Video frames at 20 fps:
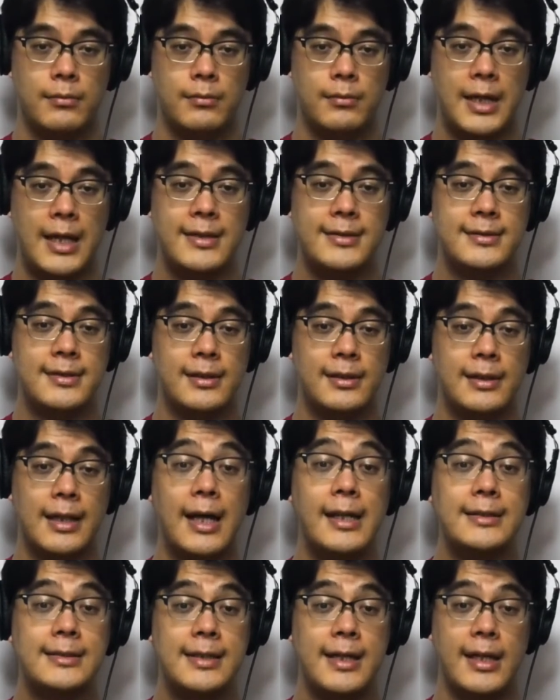As the
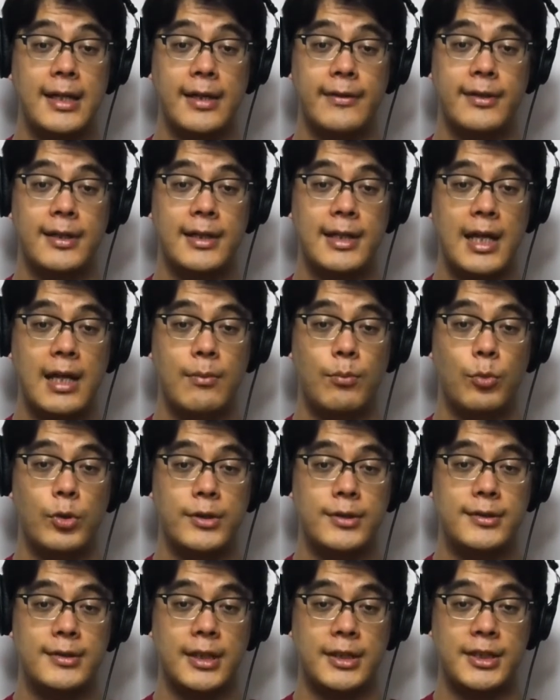latte in the name
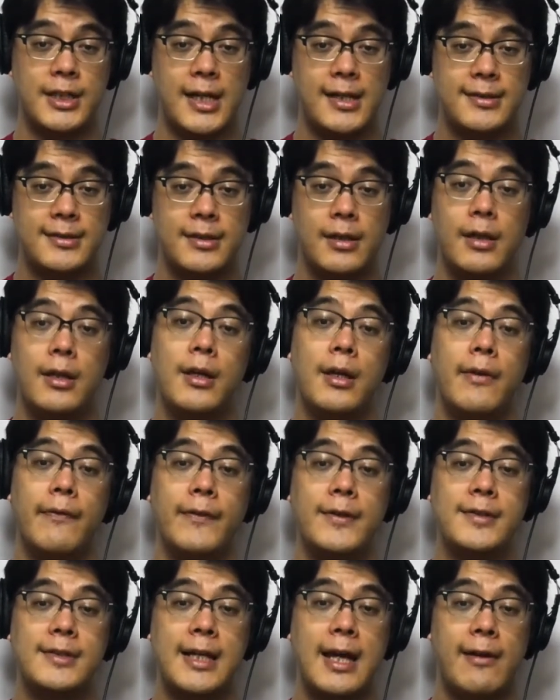would suggest,
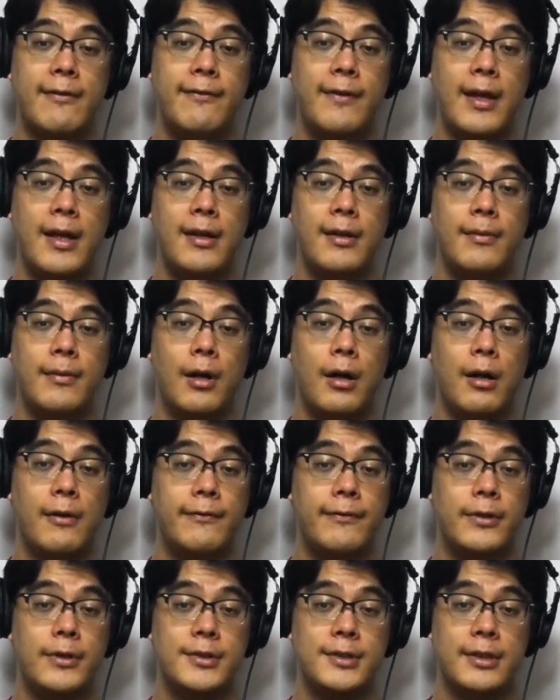this cafe
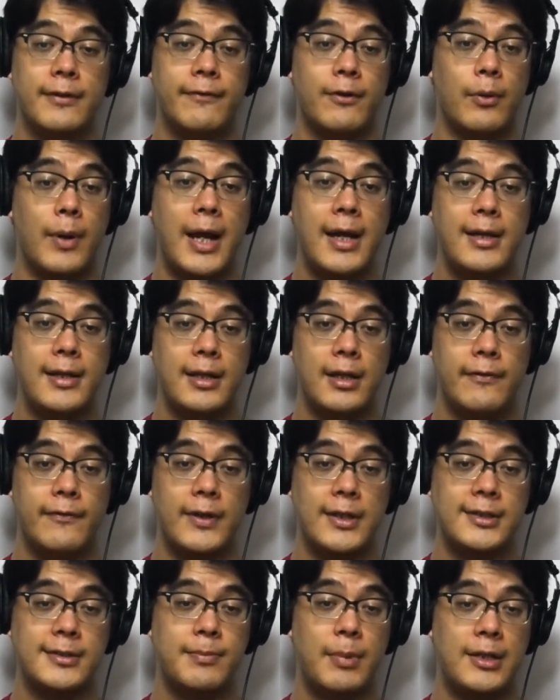offers a variety of
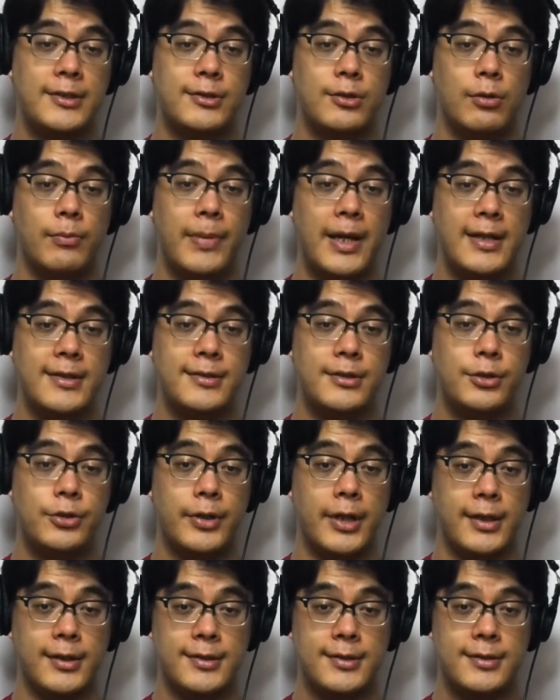espresso-based
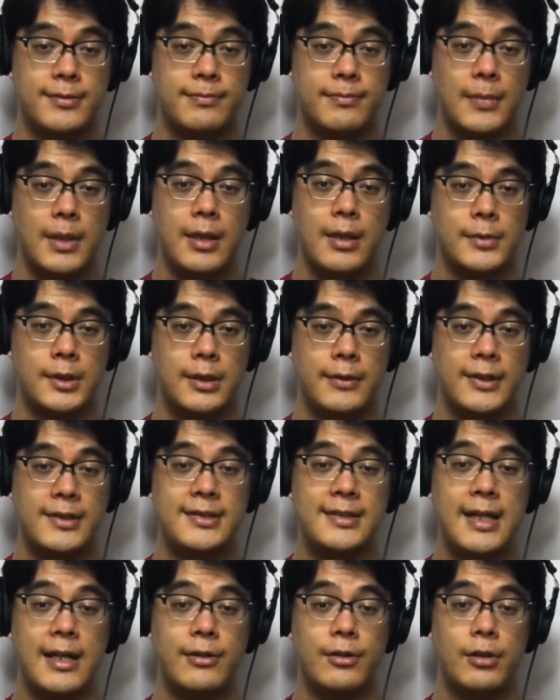drinks, the
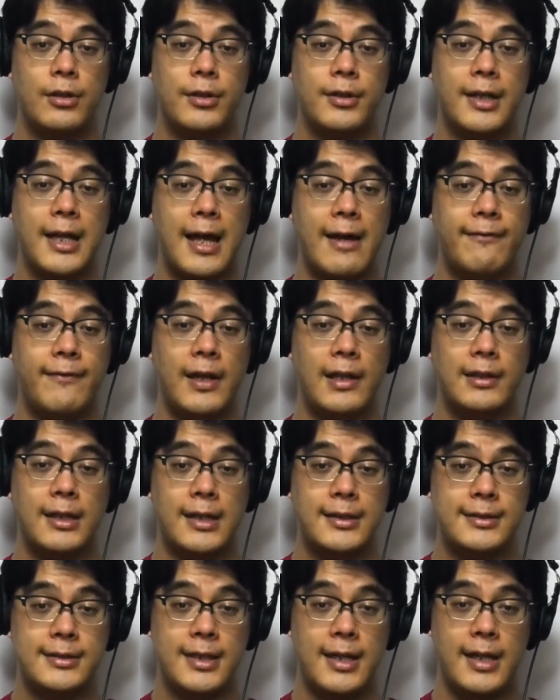standard cafe
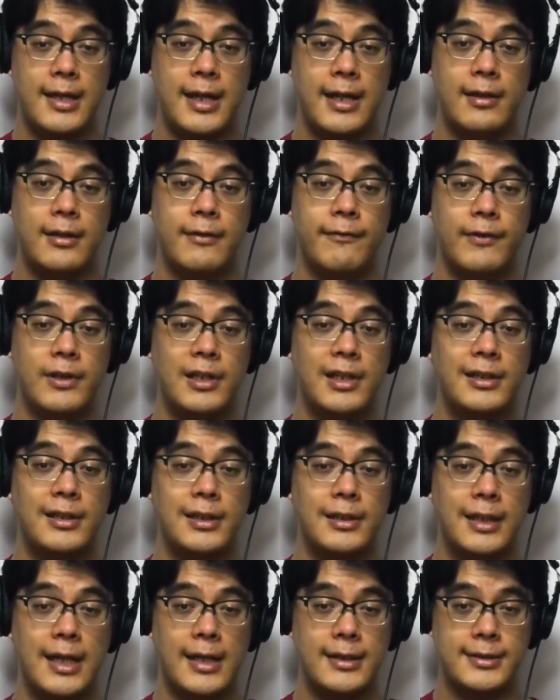latte and vanilla
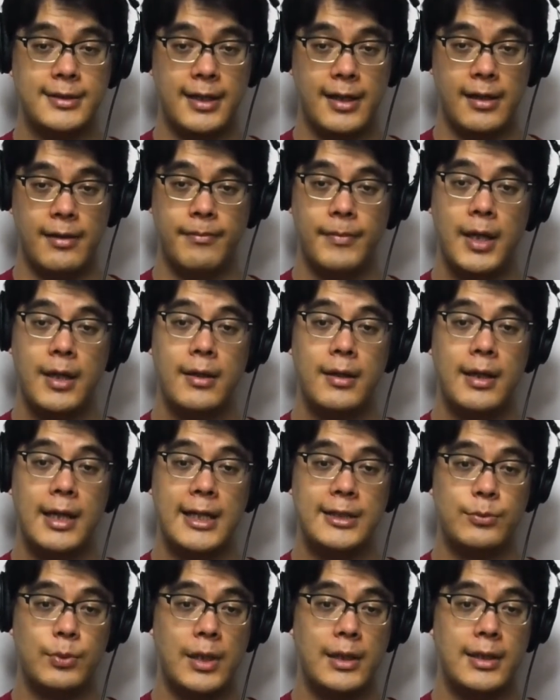latte,
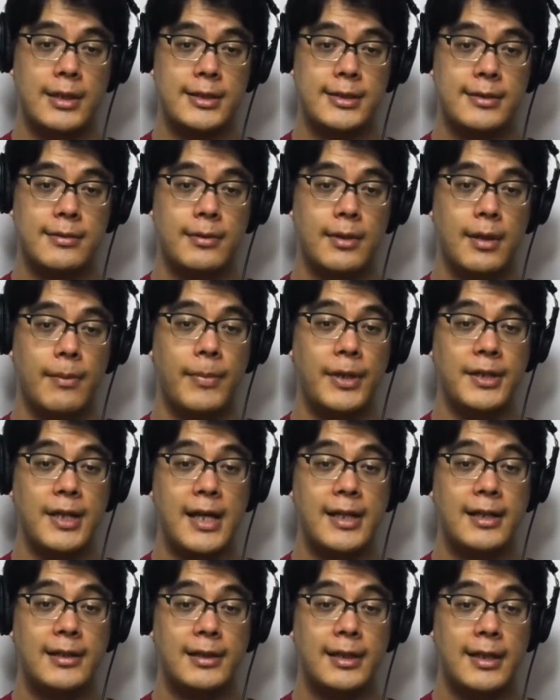as well as
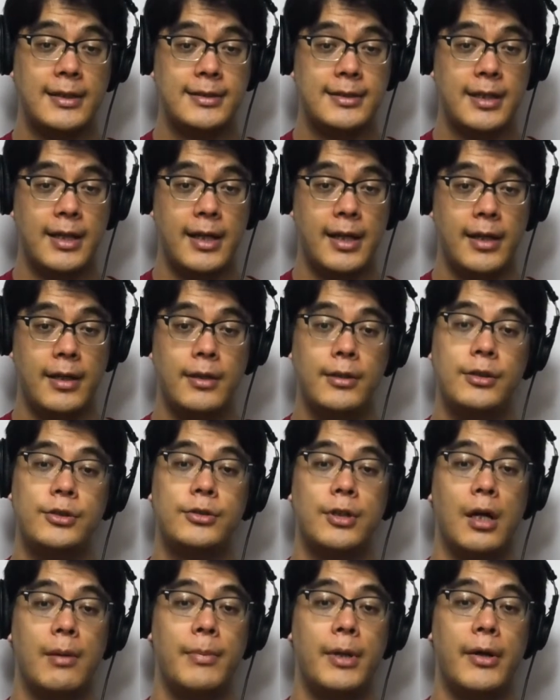banana latte,
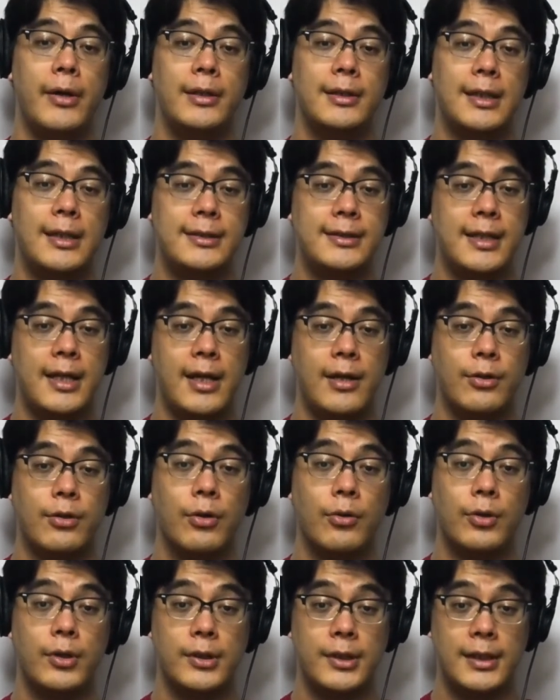strawberry latte,
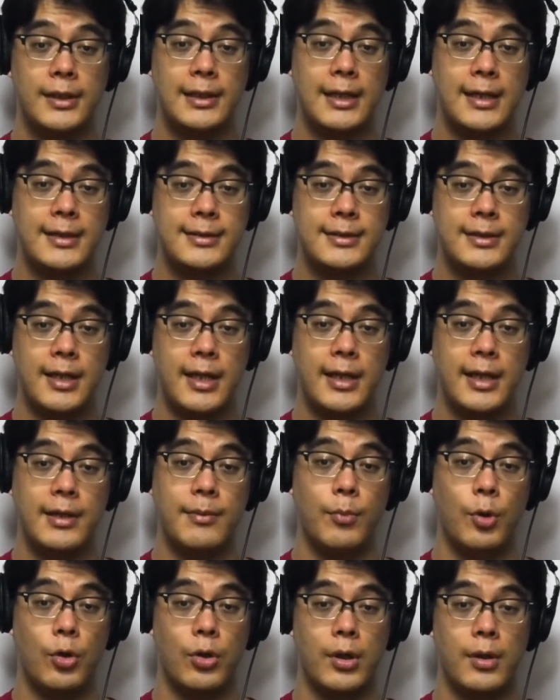coconut latte, and
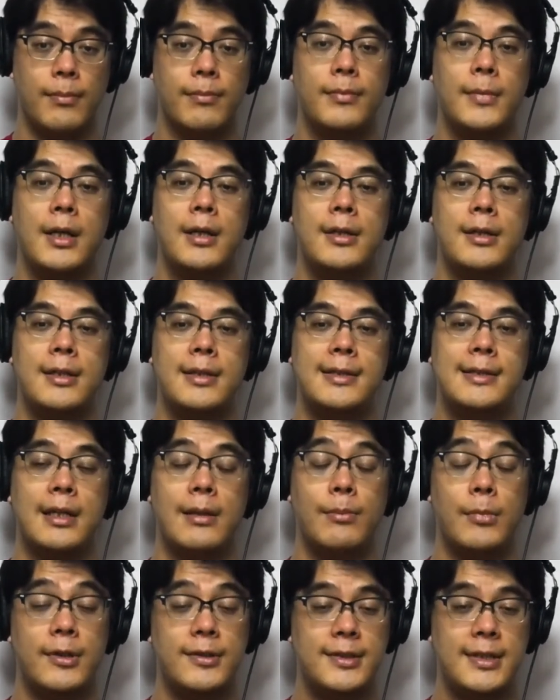more.
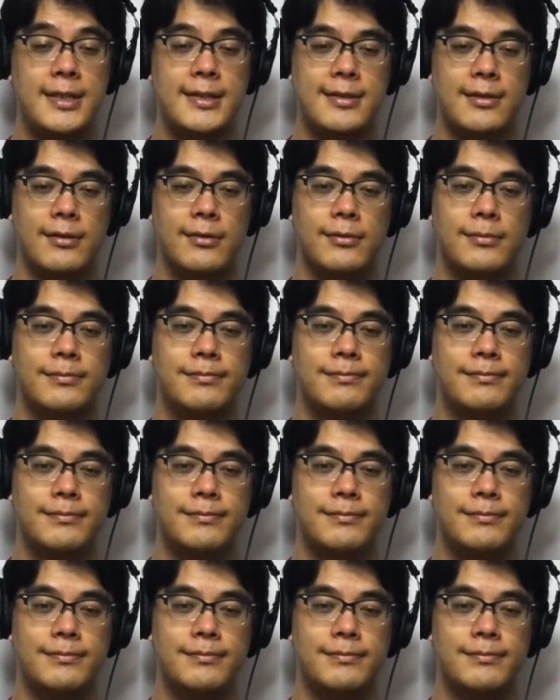Some are seasonal.